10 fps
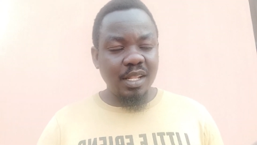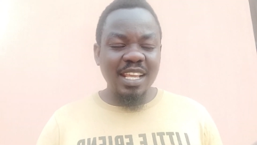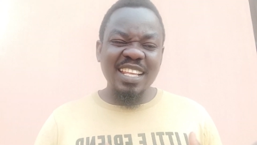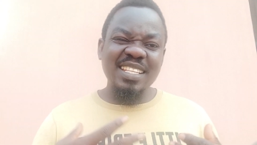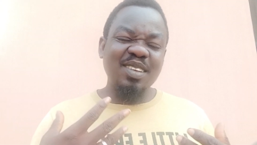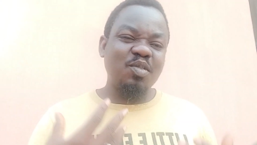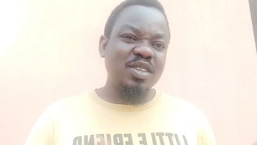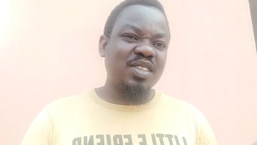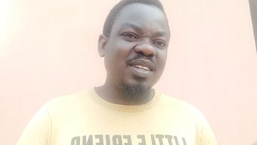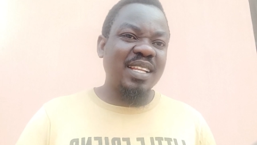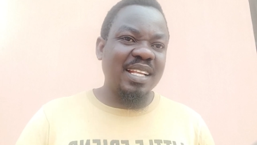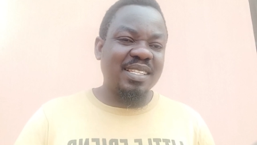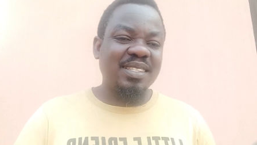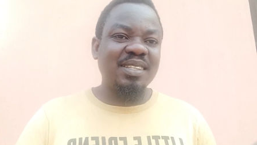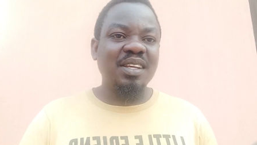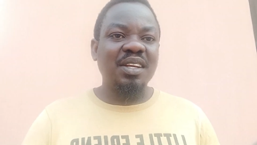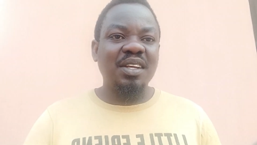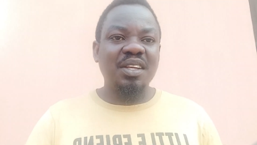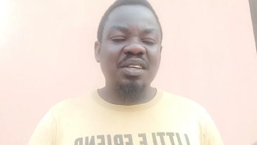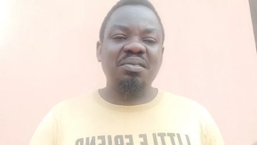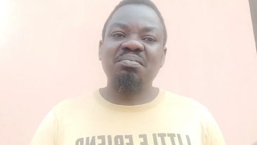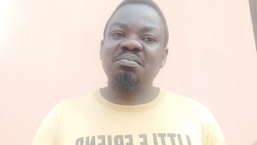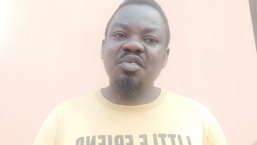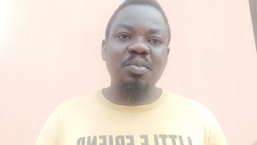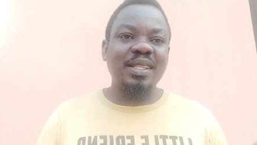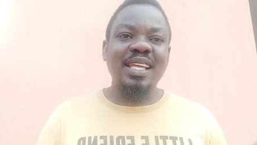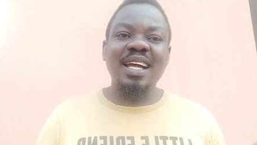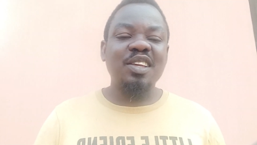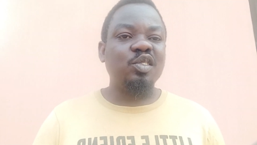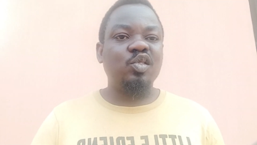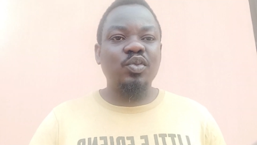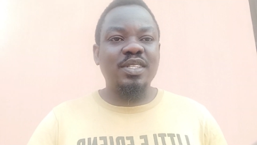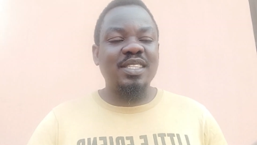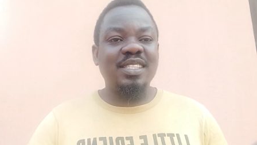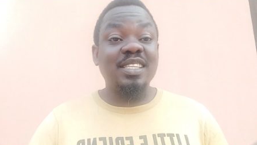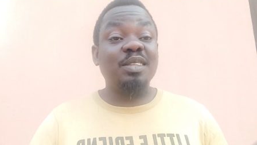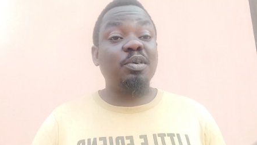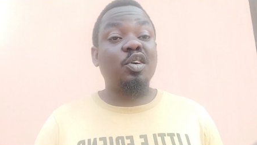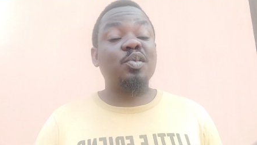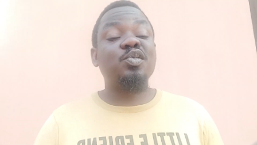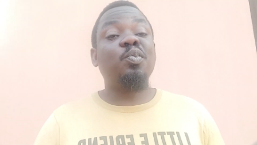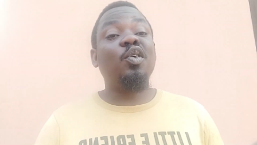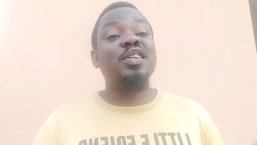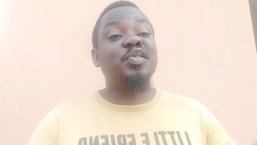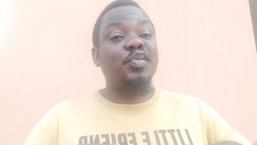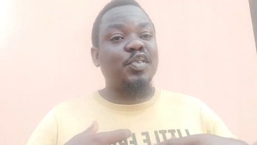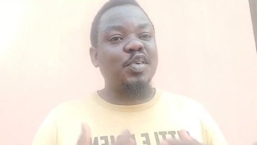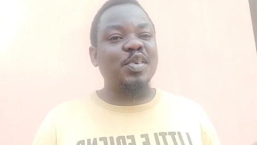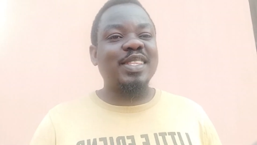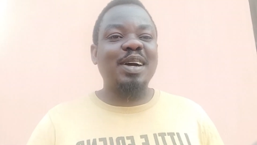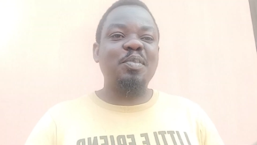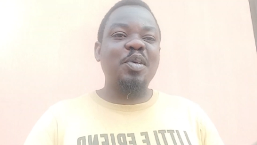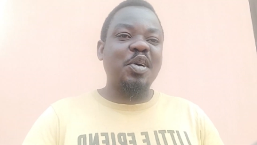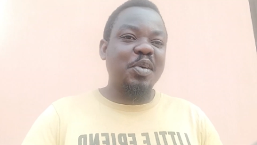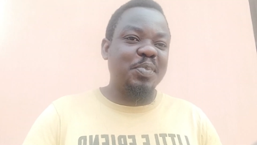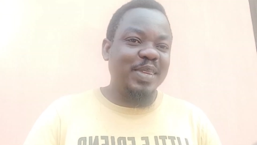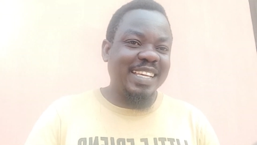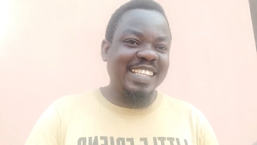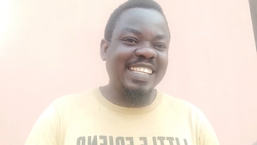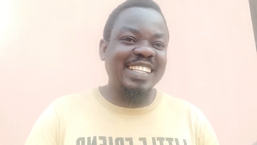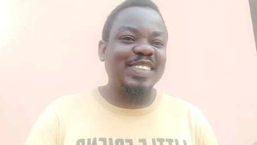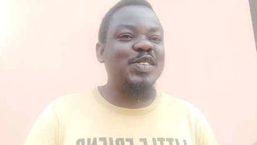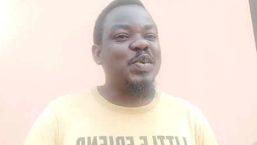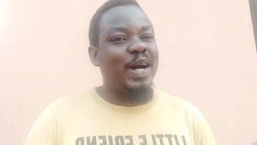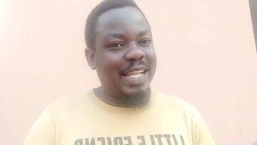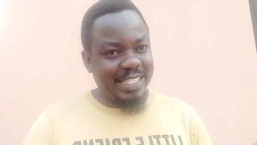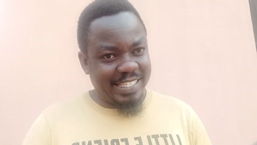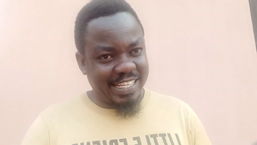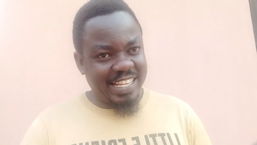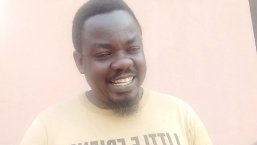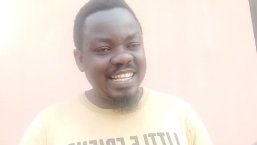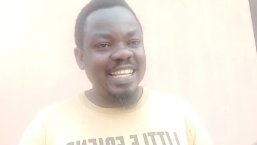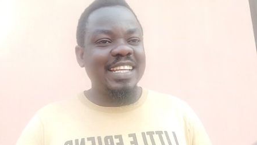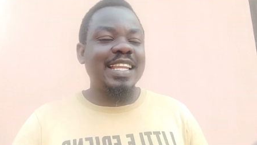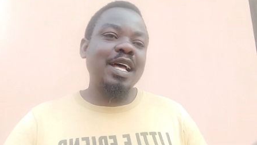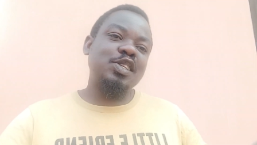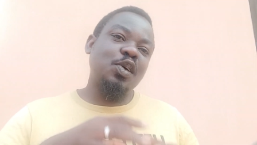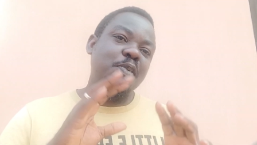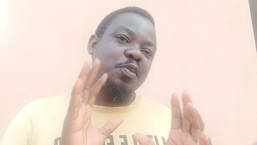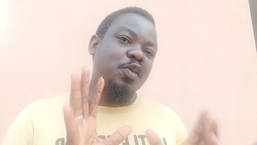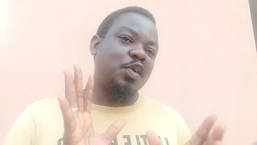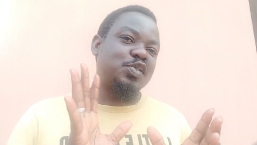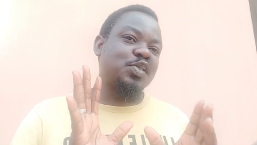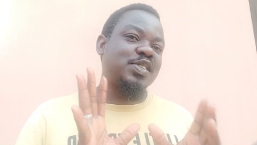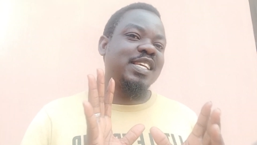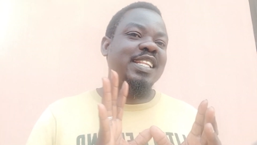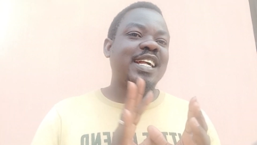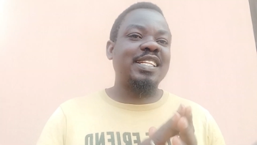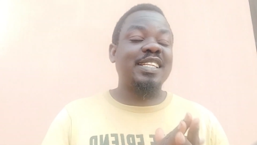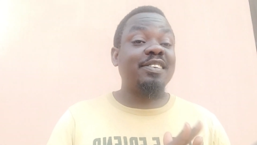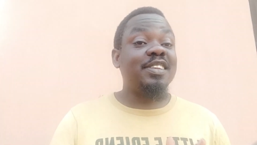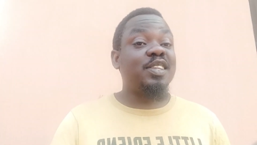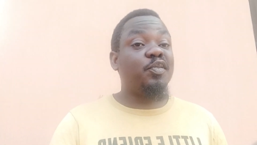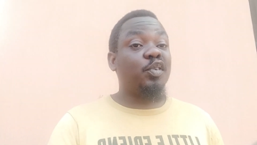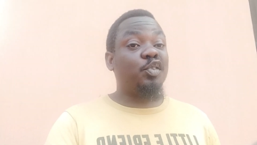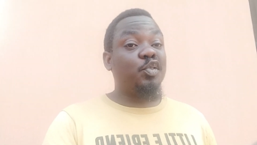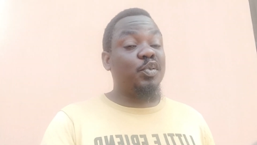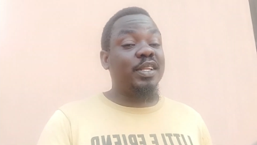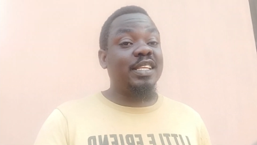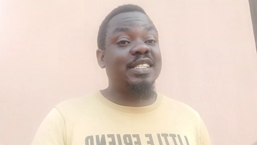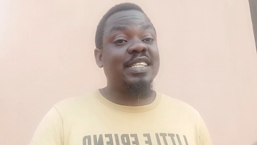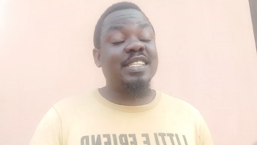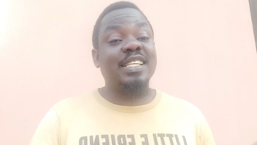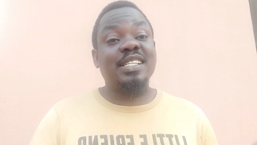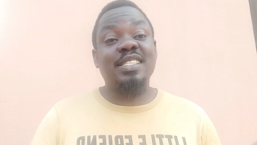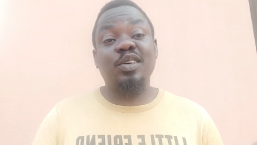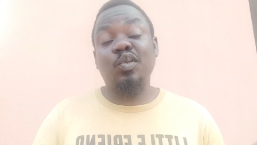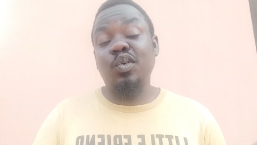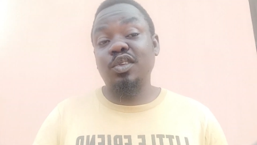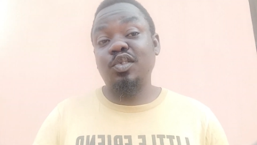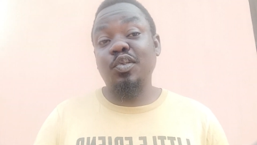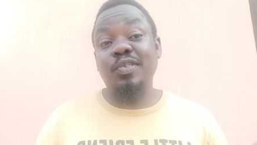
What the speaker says: It is a question that no matter how you twist it, it becomes more difficult and more complicated to answer. Now, some people also say that the reason for doing it is that they want to